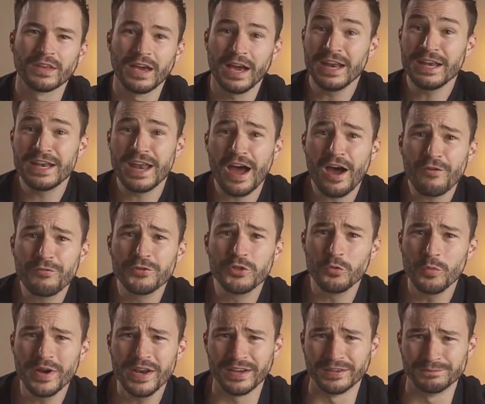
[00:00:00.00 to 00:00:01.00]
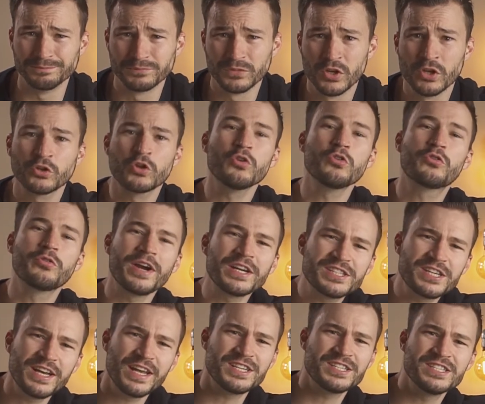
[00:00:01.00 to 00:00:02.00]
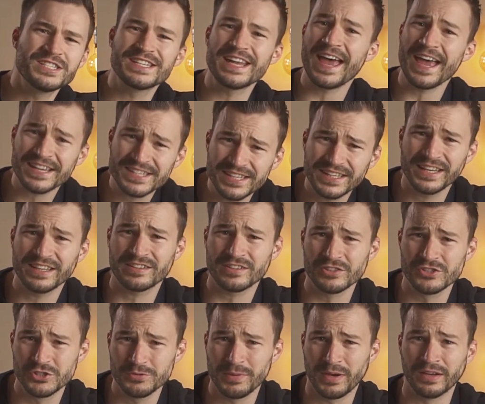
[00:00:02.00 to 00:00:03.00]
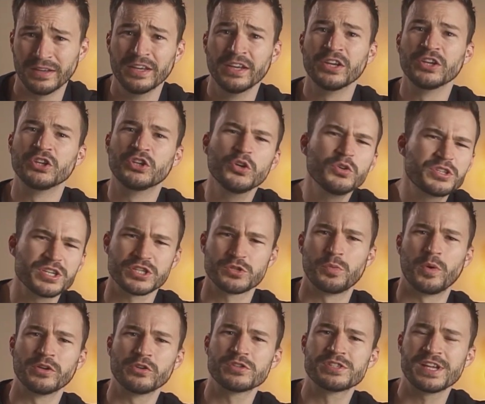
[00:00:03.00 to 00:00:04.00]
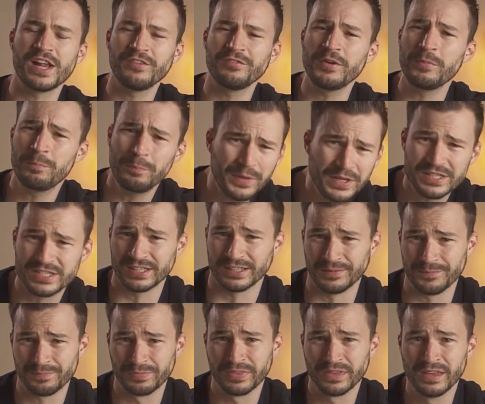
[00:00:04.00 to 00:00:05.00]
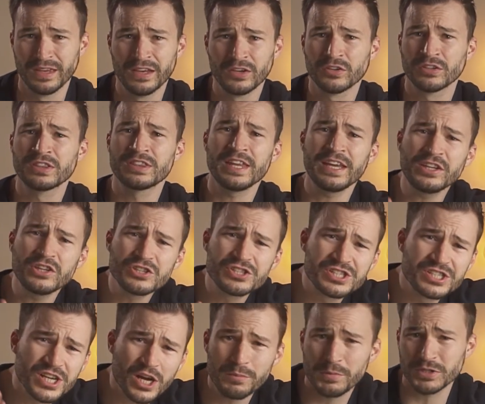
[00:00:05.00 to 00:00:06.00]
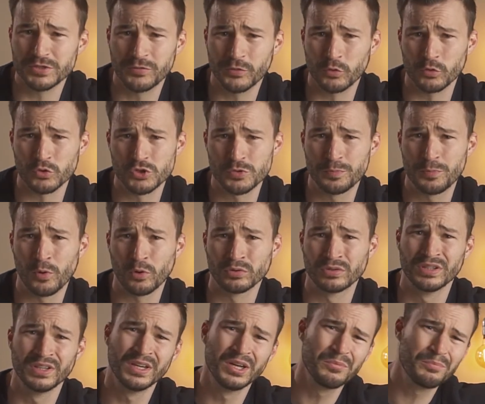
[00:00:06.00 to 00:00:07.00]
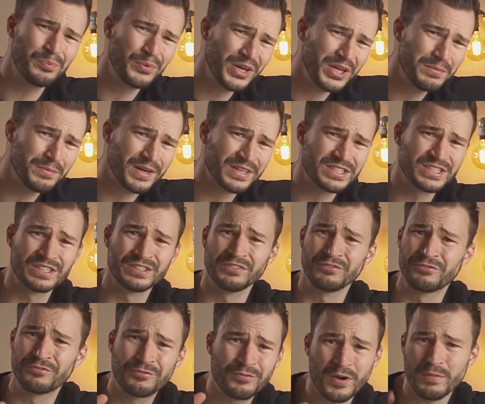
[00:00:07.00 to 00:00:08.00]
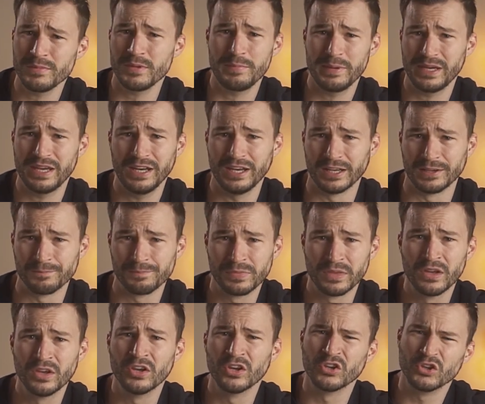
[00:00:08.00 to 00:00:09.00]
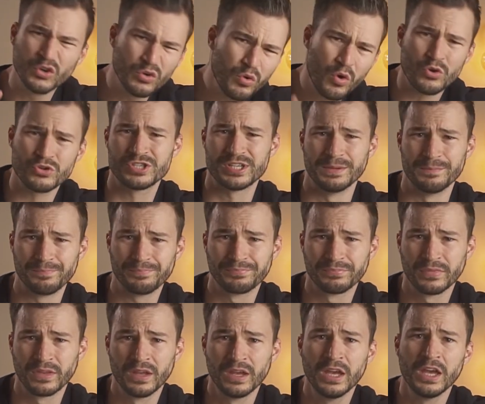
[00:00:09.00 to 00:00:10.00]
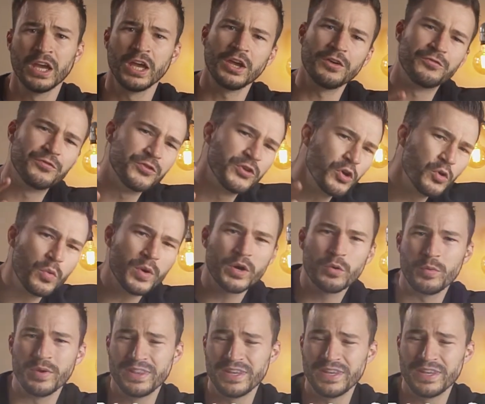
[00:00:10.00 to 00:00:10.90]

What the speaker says: And now for the winner! Congratulations, absolute winner! You just won yourself a pizza! Thank you so much for your support, pretty much from the beginning. You're awesome! If you want to win